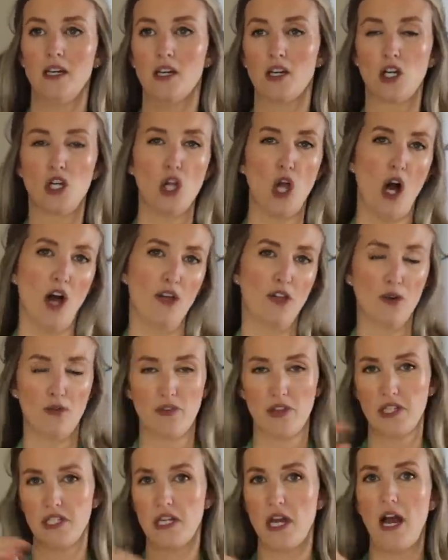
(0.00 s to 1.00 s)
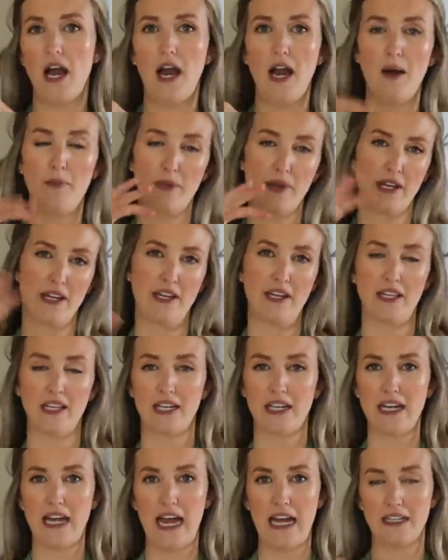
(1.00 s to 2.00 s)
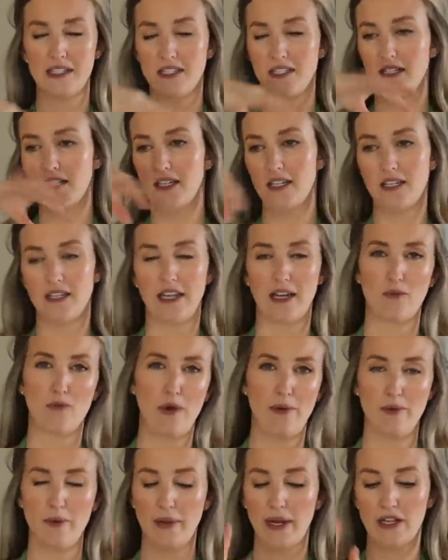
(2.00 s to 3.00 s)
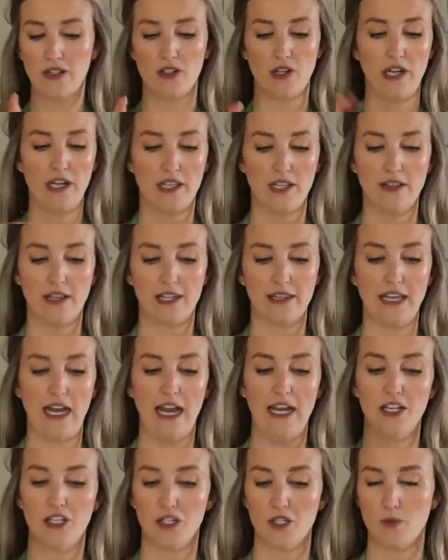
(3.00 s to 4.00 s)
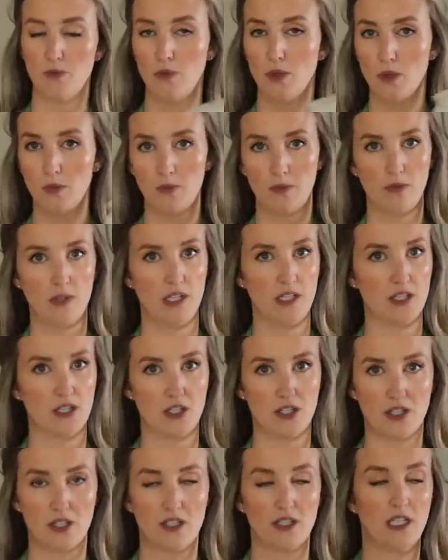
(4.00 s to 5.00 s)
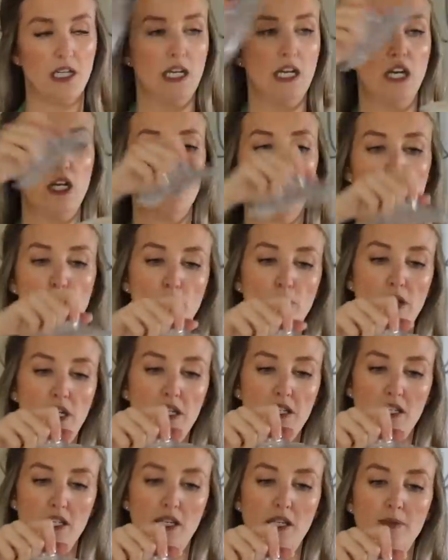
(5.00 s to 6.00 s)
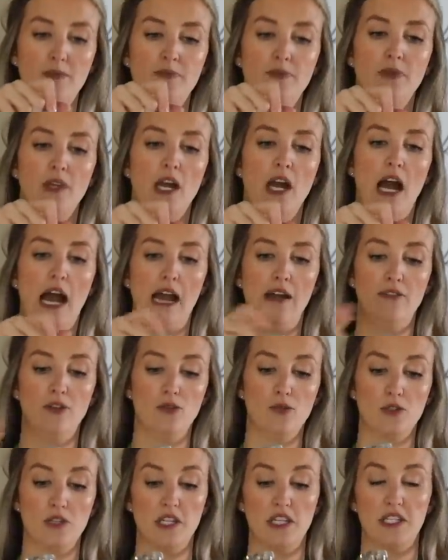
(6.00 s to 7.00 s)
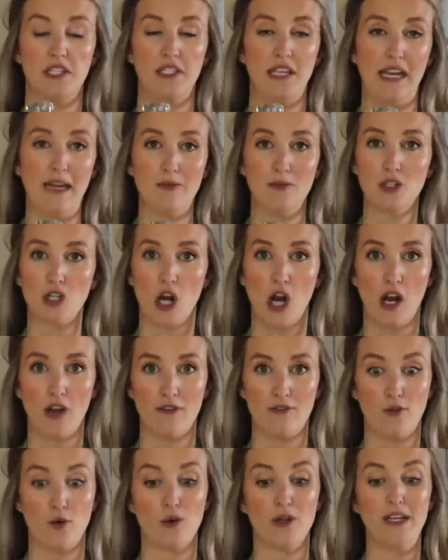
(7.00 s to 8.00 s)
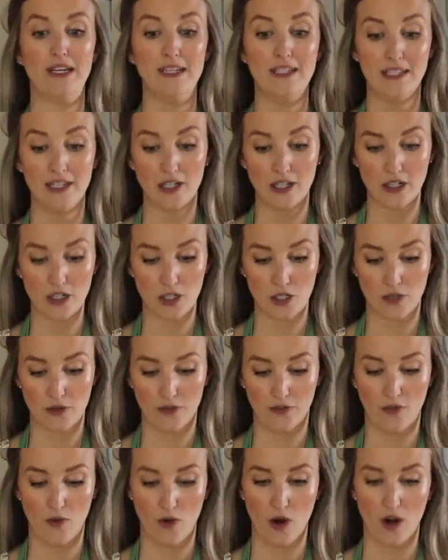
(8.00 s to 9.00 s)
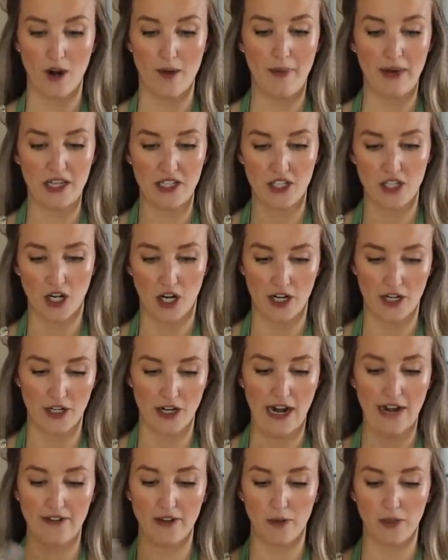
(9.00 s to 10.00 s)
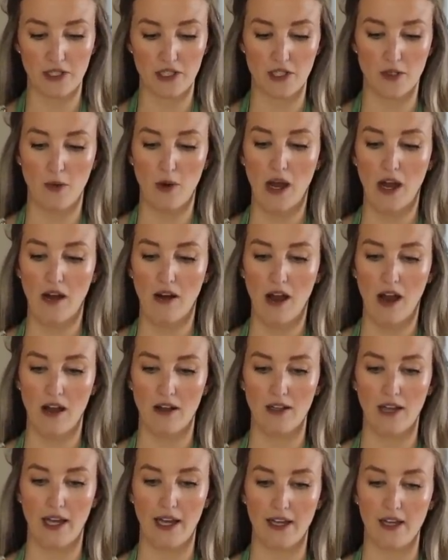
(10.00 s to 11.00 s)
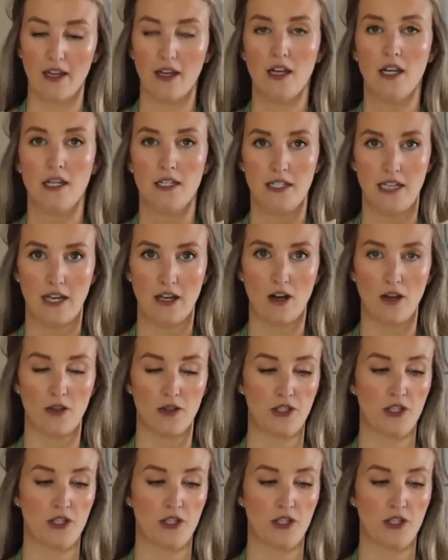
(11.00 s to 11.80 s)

cloth over the top that can get like nasty and like rubber bands or anything like that. It's just boop. It's just super easy. I've used this same jar for years for my starter. Every once in a while, I'll like take all the